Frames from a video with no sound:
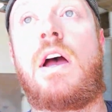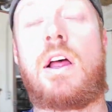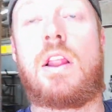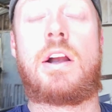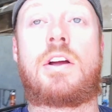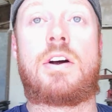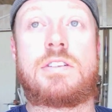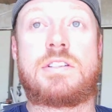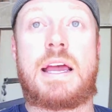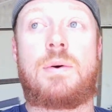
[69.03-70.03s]
A lot of
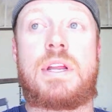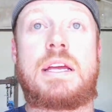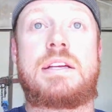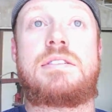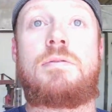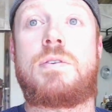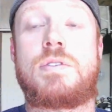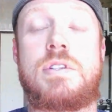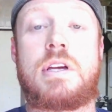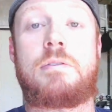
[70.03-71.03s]
cars nowadays, if you
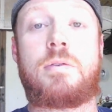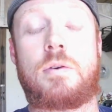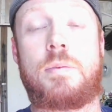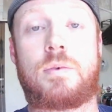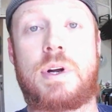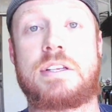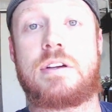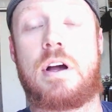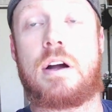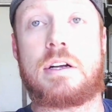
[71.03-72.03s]
see an affordable race
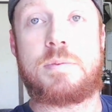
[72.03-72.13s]
car,